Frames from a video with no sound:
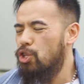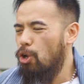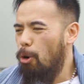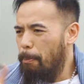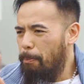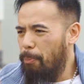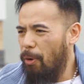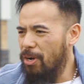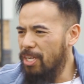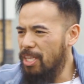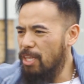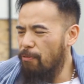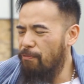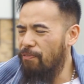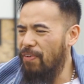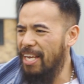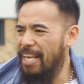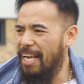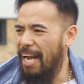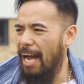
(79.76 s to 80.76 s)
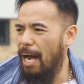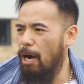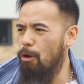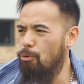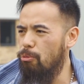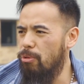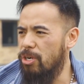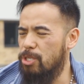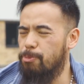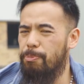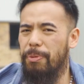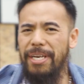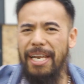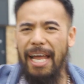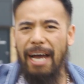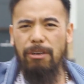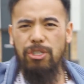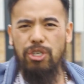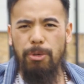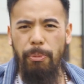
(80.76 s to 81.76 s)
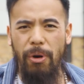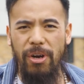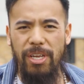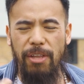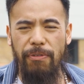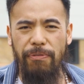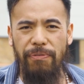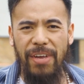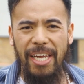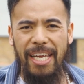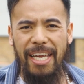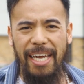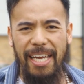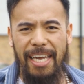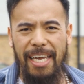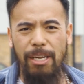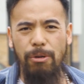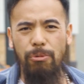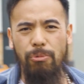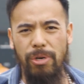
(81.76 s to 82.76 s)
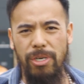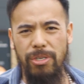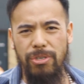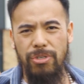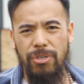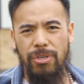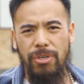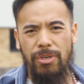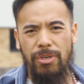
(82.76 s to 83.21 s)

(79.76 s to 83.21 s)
Don't point the finger outwards, but now to point the finger inwards.